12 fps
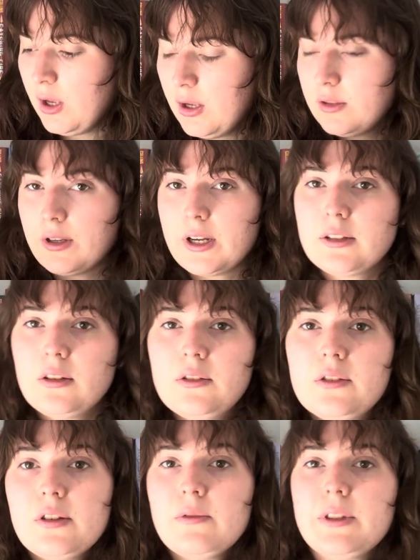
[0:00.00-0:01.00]
So I guess I'll
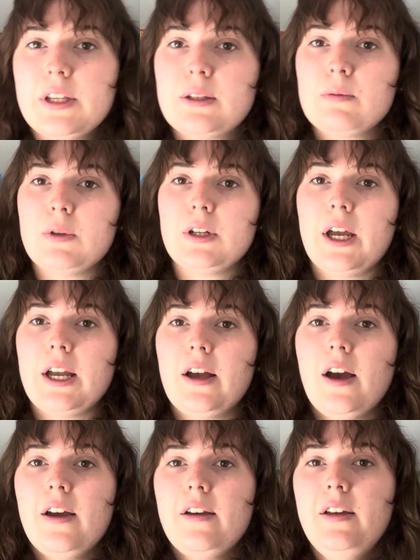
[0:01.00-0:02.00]
start with this one. I
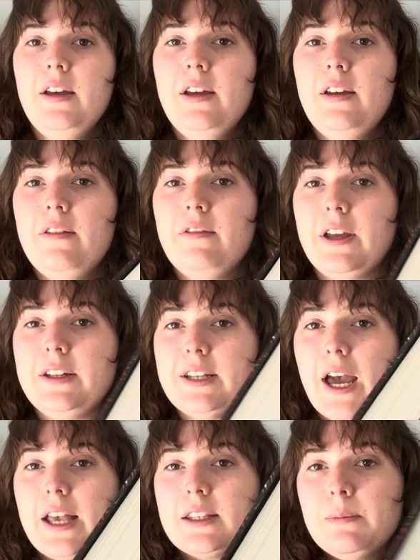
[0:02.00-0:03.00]
got
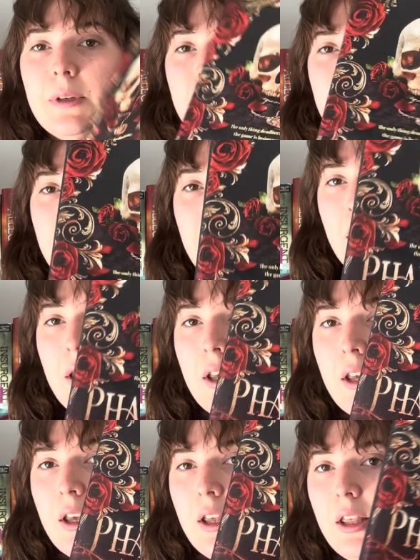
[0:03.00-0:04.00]
Phantasma.
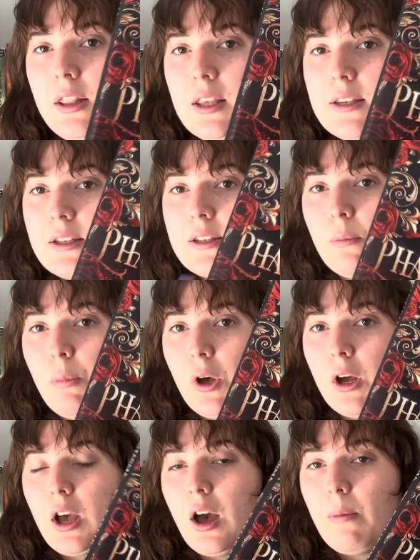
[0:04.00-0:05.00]
This is a
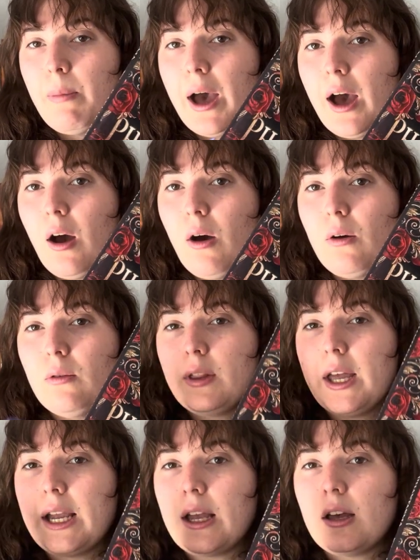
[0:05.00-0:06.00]
book about
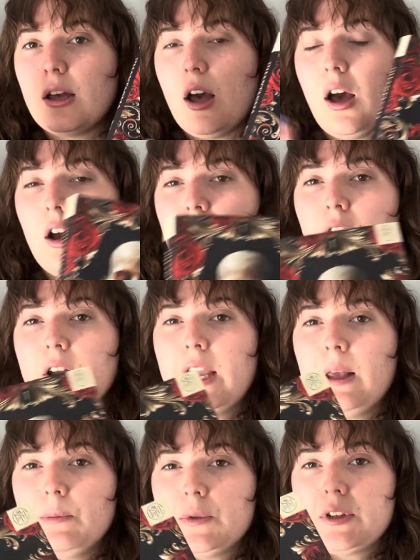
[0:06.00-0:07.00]
like a Hunger
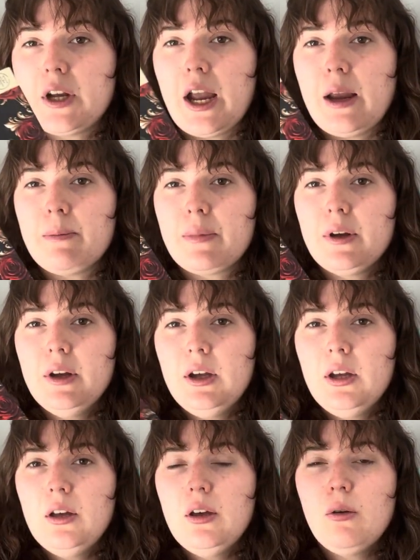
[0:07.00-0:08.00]
Games type
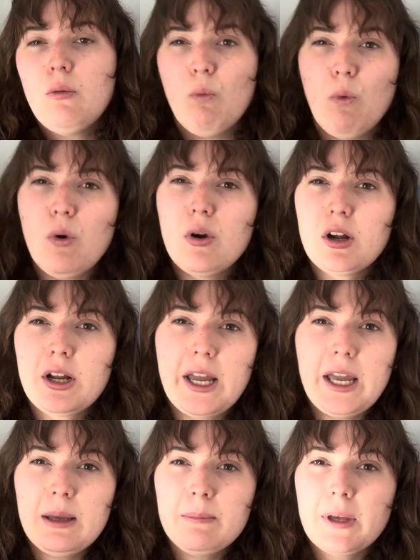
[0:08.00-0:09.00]
war
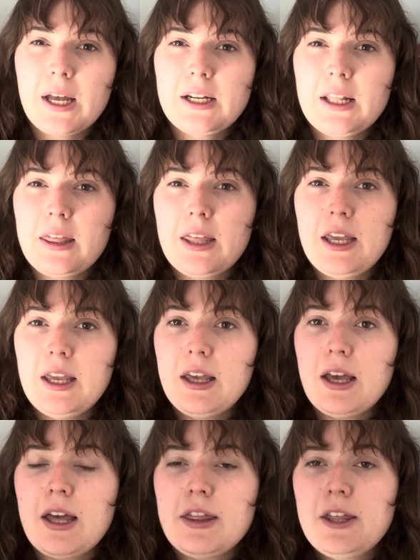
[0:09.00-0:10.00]
game kind of
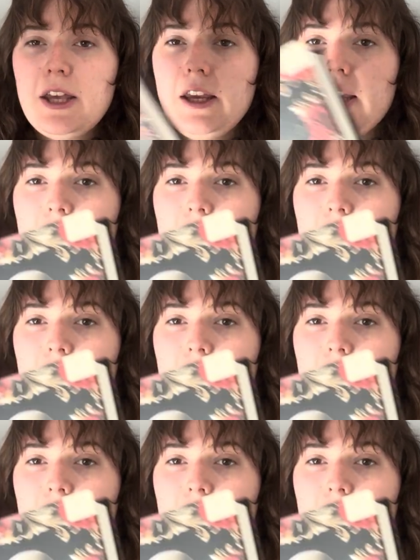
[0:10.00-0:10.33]
thing, I think.